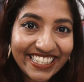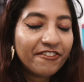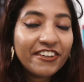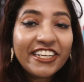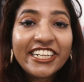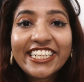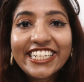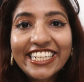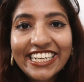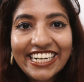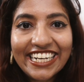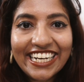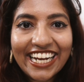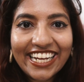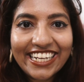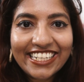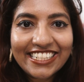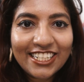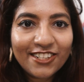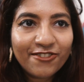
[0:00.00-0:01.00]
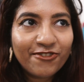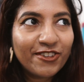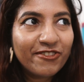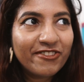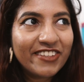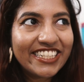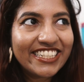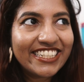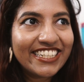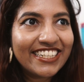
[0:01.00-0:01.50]
We really liked it.
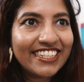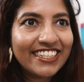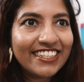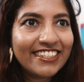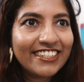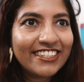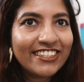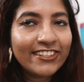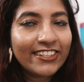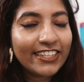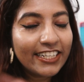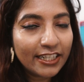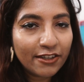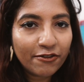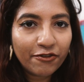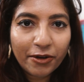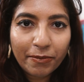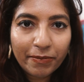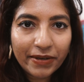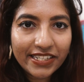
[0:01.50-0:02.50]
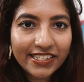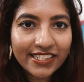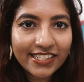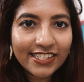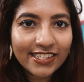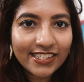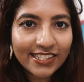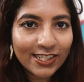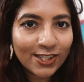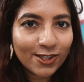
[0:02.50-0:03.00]
We've eaten 3 different
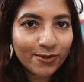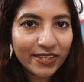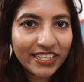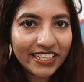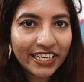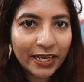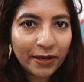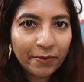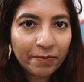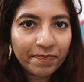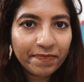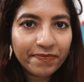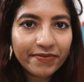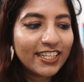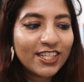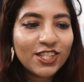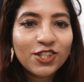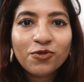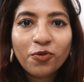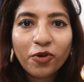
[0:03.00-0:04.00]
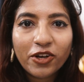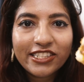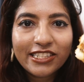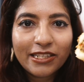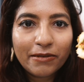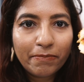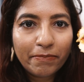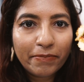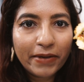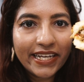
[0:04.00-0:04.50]
places since we came. This was
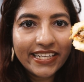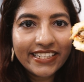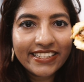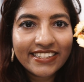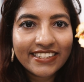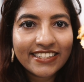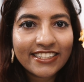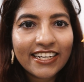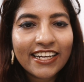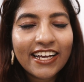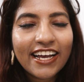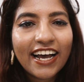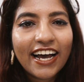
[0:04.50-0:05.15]
the best.